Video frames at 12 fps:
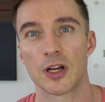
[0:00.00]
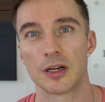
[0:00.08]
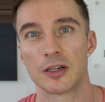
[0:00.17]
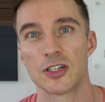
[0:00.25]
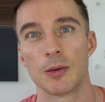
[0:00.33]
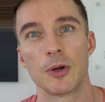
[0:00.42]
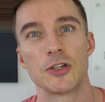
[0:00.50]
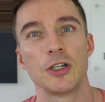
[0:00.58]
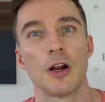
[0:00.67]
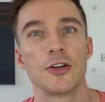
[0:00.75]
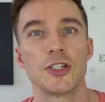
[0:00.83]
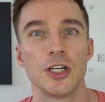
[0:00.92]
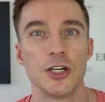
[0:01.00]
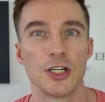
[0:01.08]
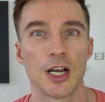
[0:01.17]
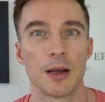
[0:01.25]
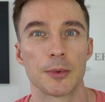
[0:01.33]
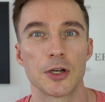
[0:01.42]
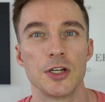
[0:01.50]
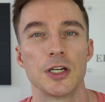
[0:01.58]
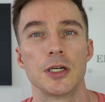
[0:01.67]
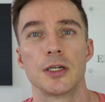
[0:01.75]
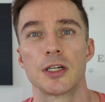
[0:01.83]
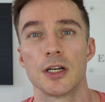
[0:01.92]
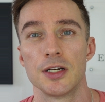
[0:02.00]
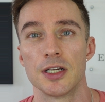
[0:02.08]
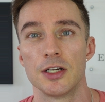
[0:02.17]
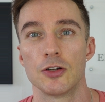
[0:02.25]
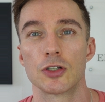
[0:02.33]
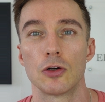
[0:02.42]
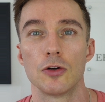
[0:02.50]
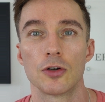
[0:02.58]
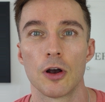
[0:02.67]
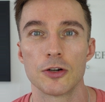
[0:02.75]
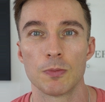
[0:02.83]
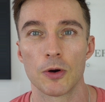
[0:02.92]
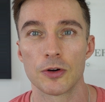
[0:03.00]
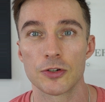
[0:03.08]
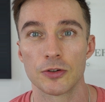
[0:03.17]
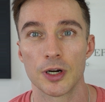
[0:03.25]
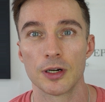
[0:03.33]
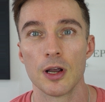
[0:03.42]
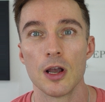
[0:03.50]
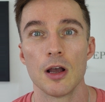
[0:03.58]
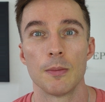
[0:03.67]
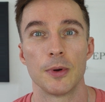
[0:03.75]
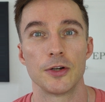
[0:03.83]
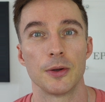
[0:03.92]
something similar to, you know, CGM, continu continuous glucose monitoring, but